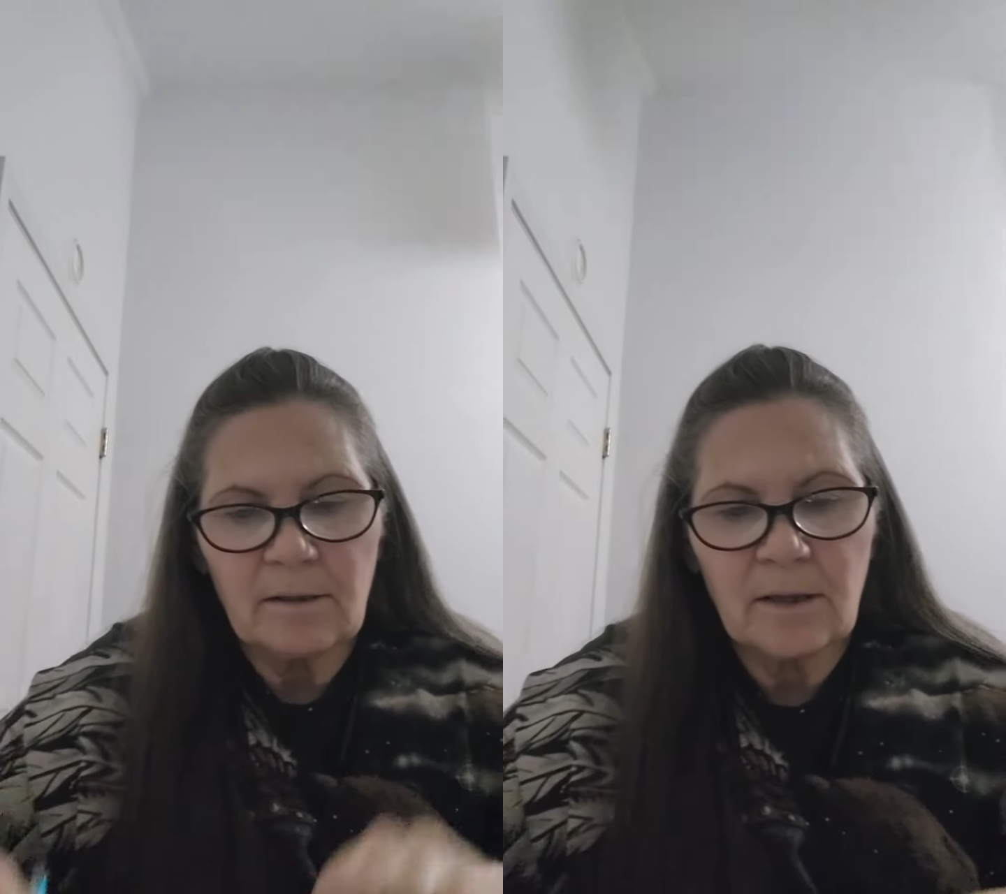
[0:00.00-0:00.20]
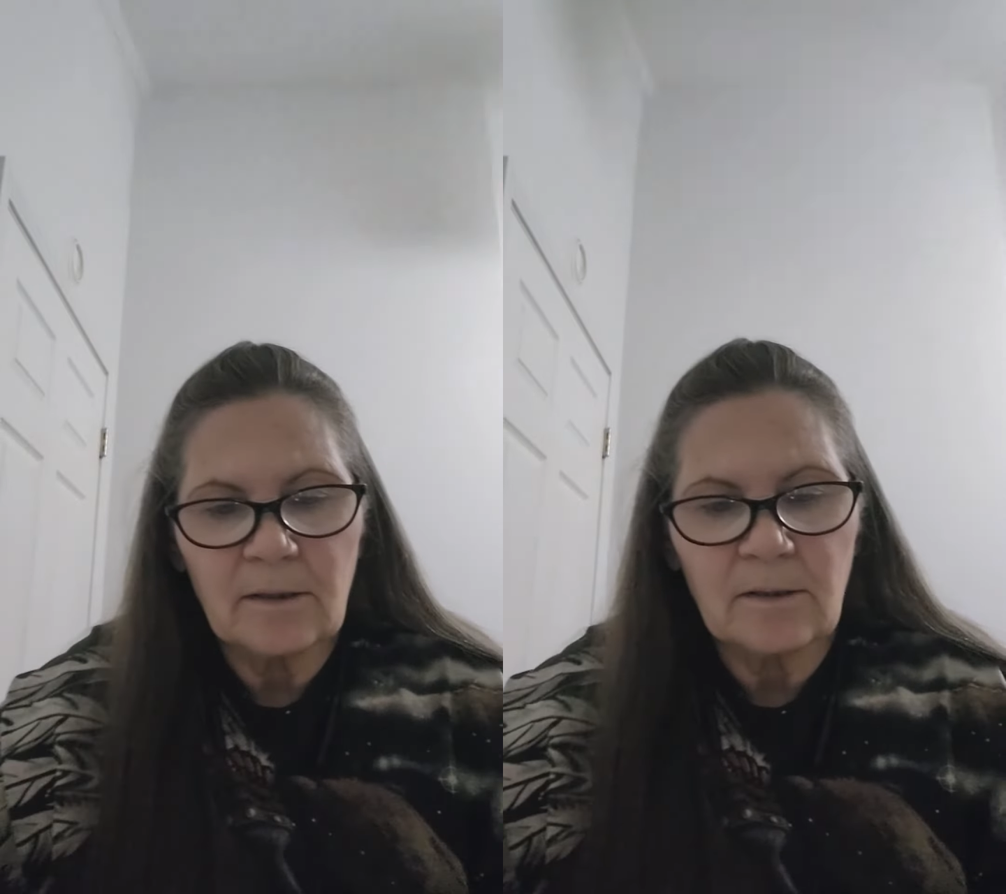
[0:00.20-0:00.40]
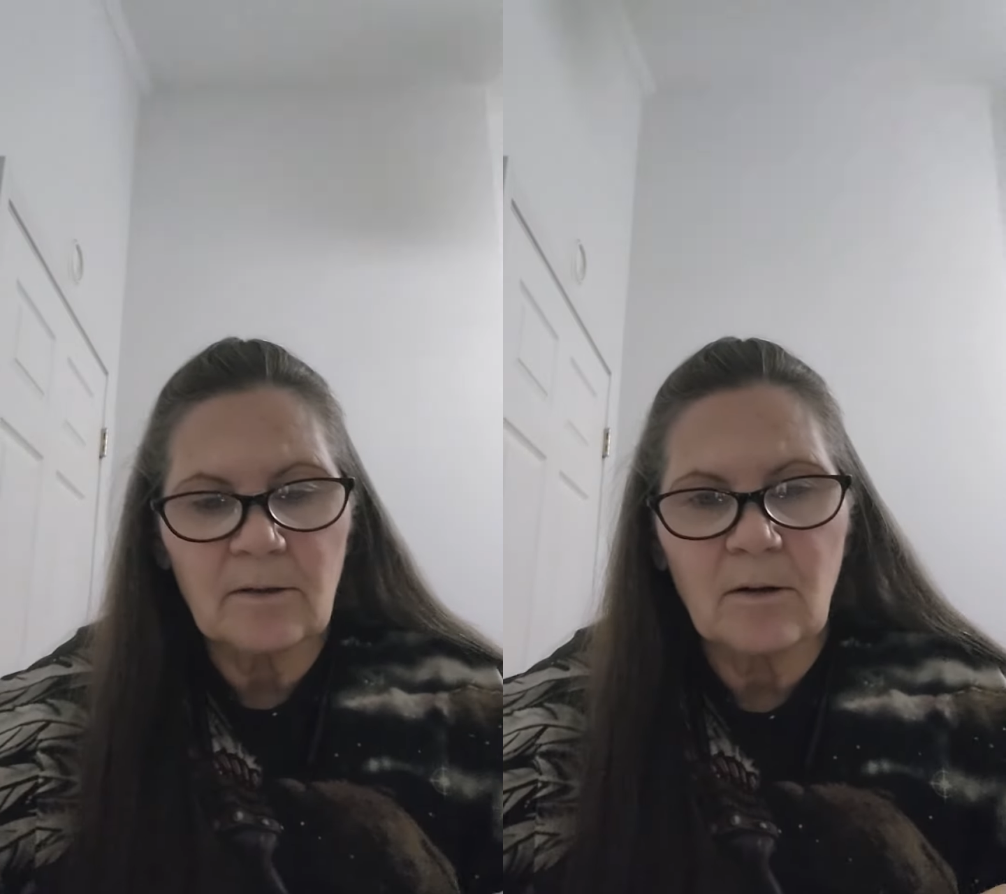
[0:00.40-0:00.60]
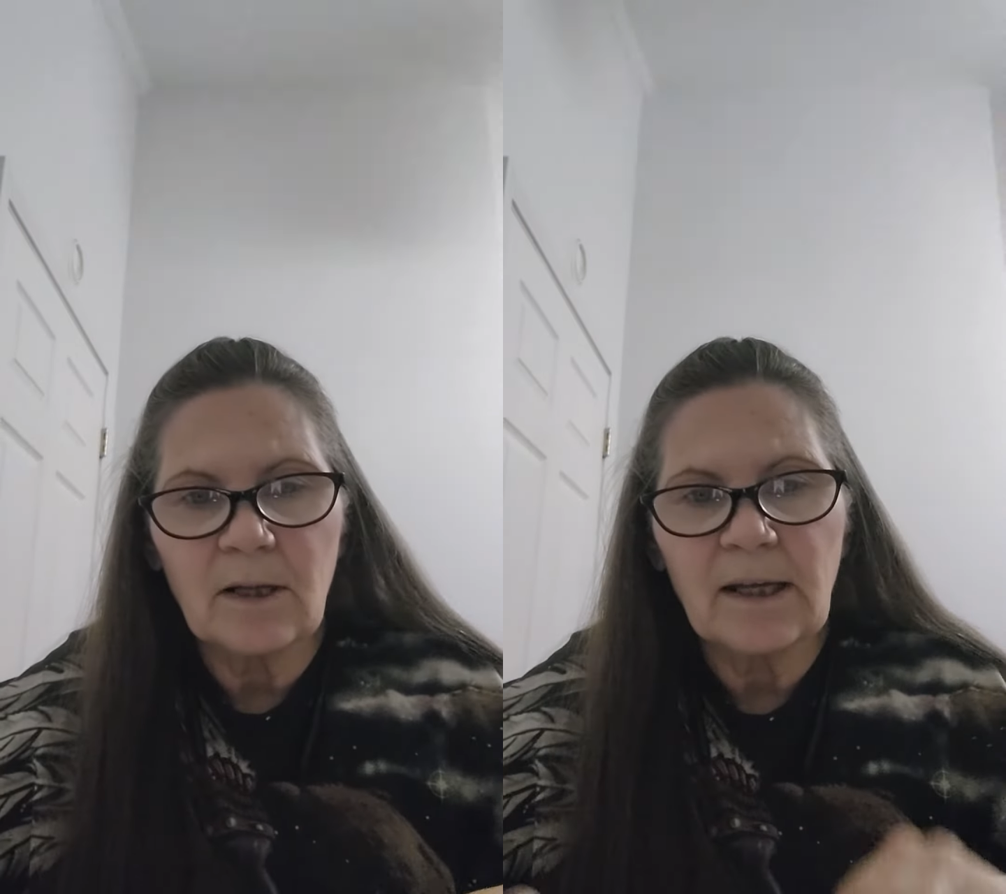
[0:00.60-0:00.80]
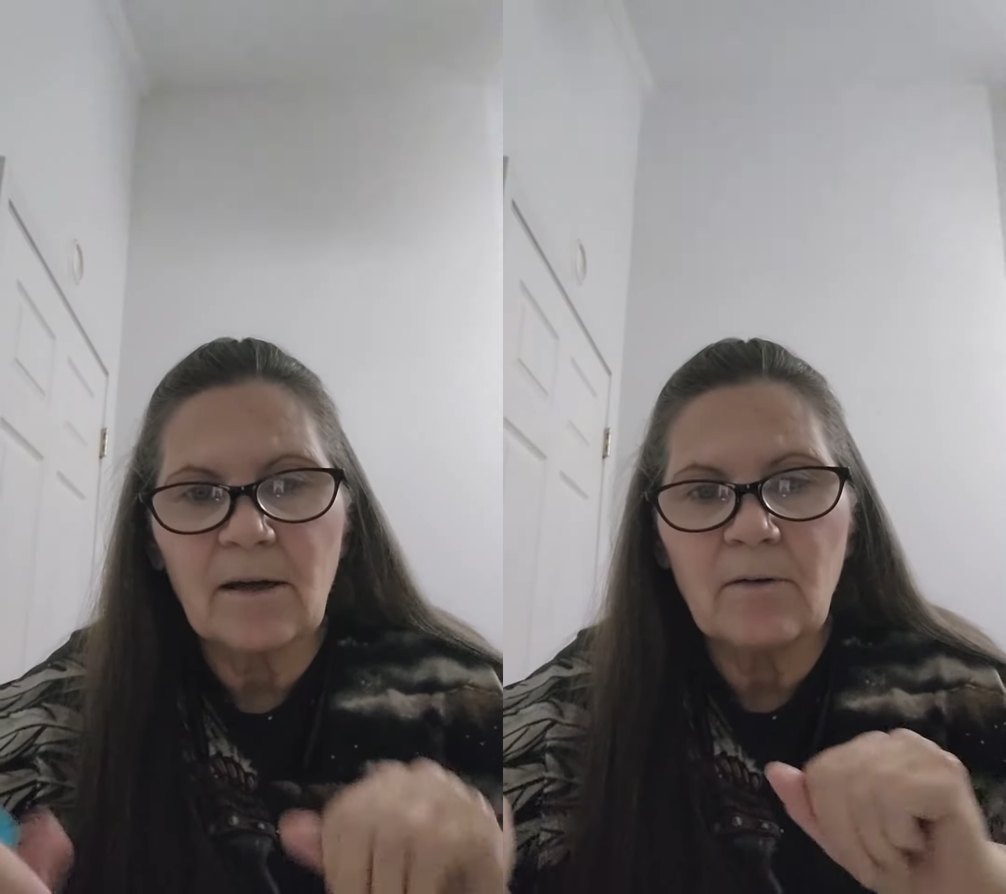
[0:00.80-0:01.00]
that's all
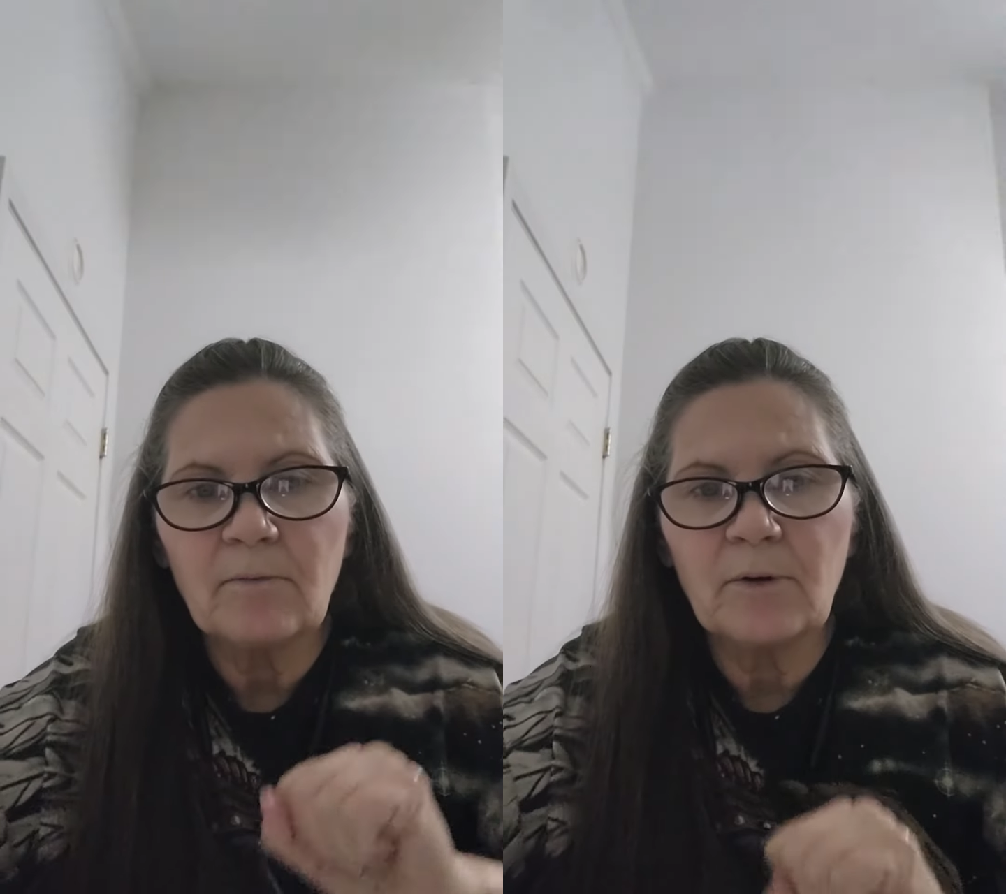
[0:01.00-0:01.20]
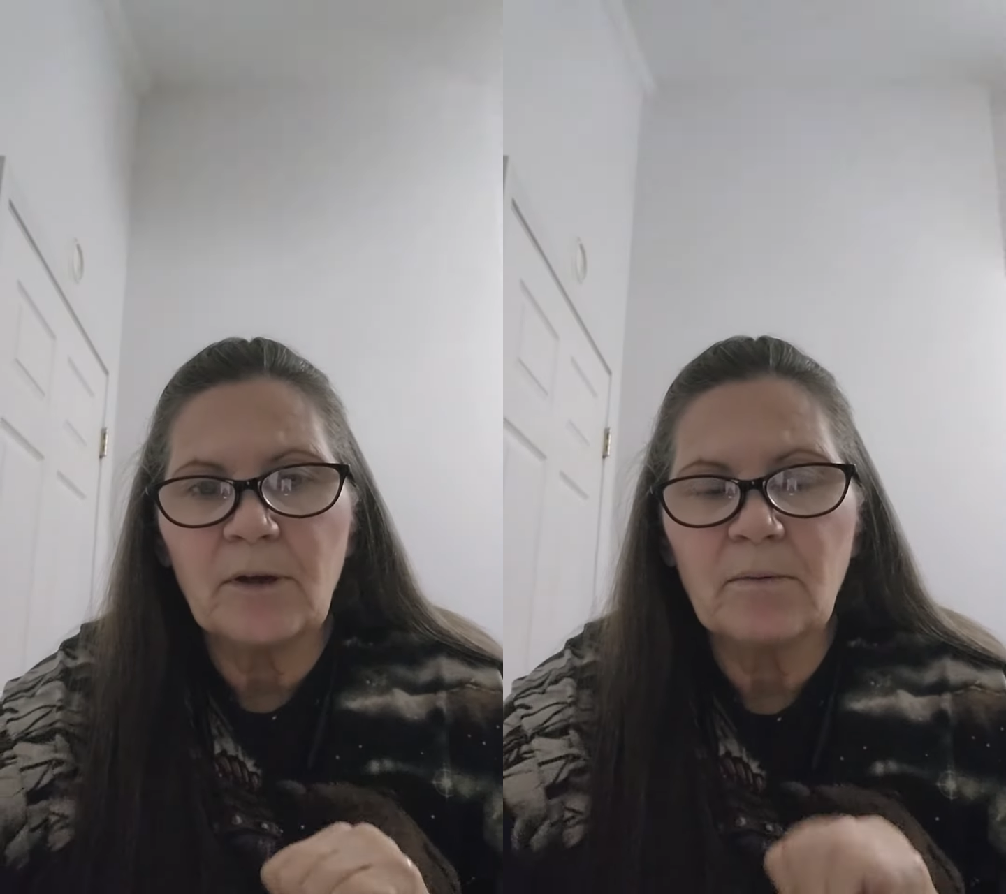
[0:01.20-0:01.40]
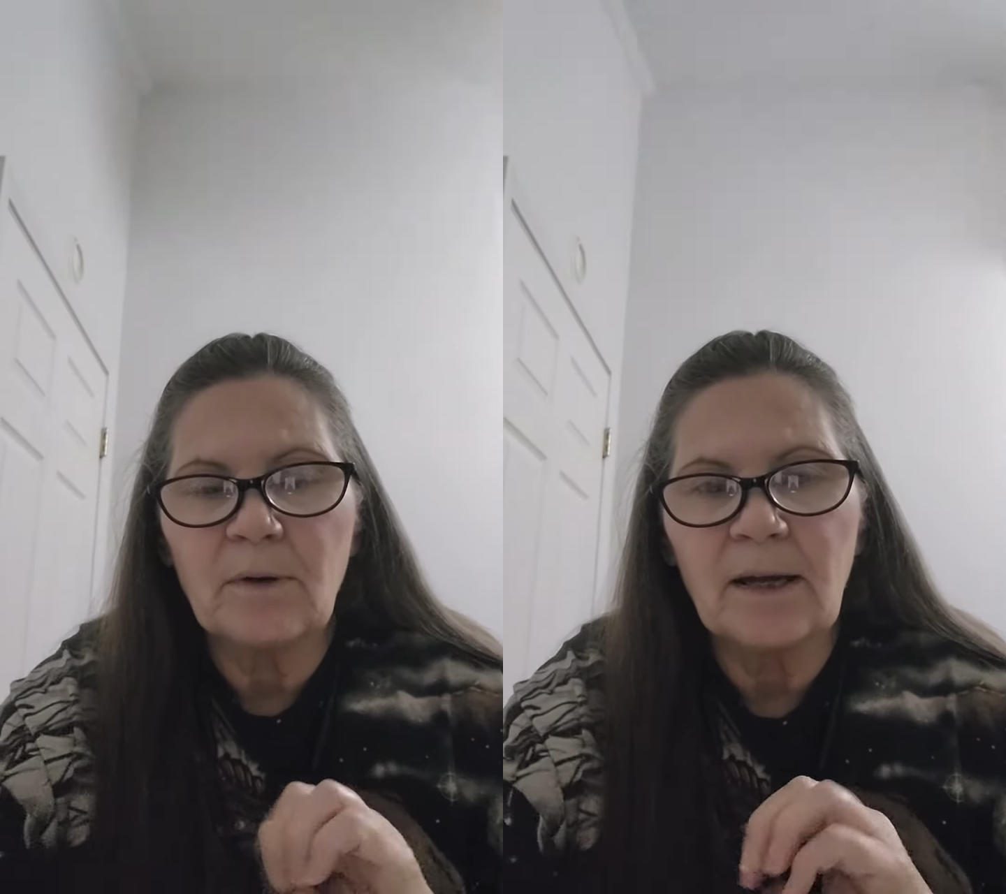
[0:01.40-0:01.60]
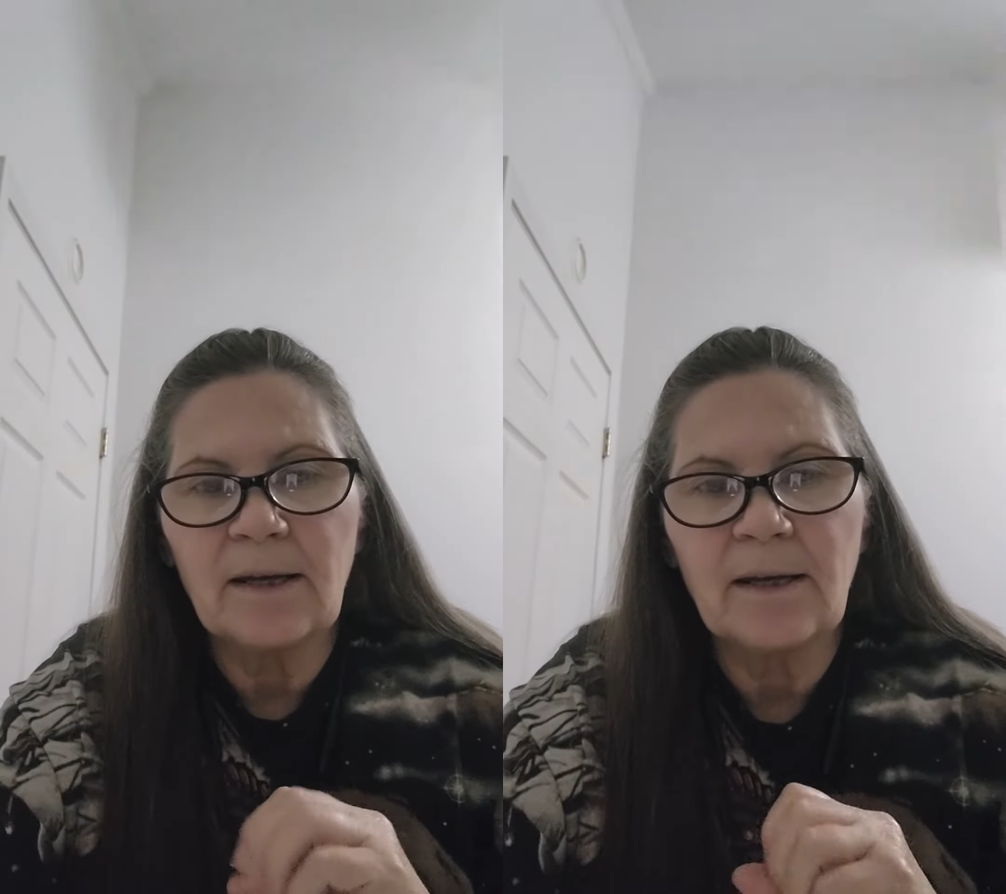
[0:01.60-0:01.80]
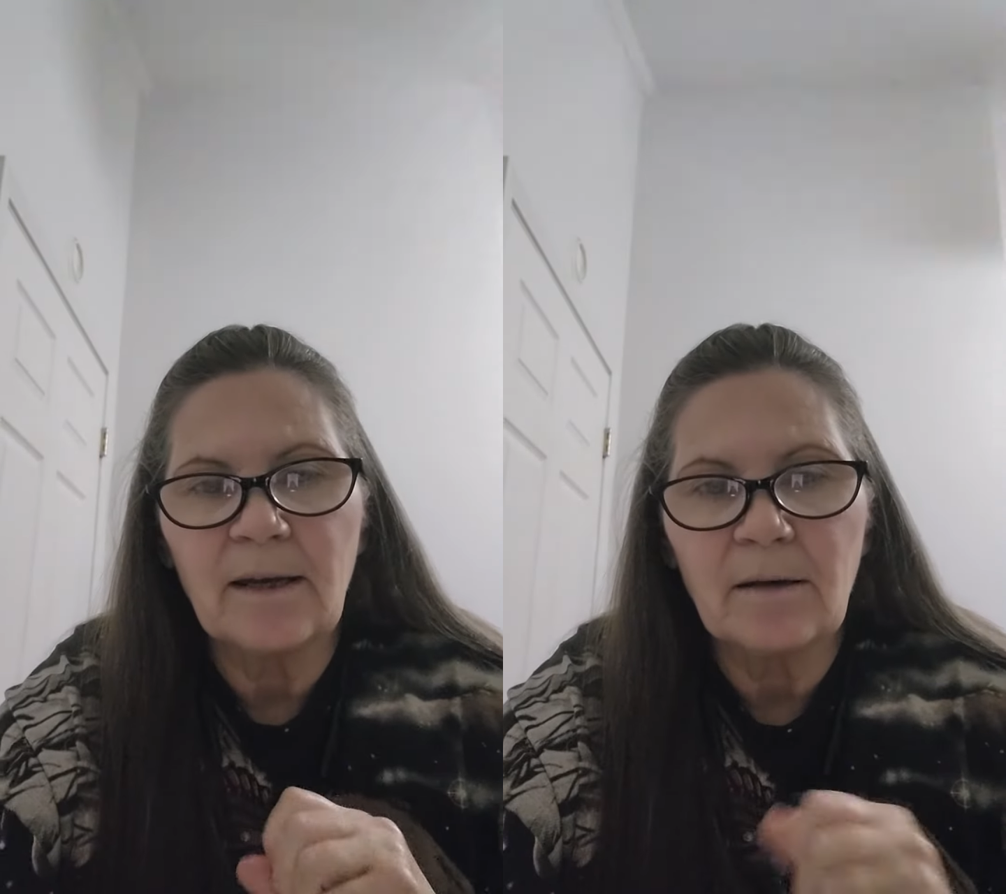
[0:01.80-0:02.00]
I got for you right
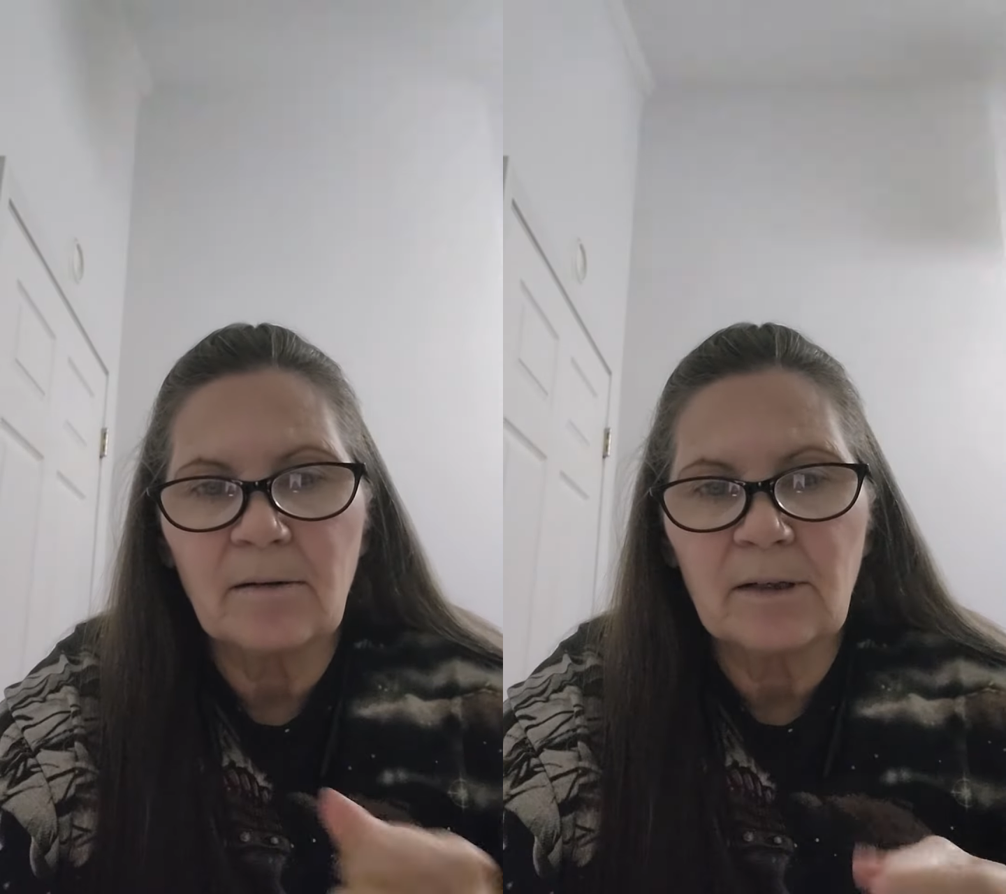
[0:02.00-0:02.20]
now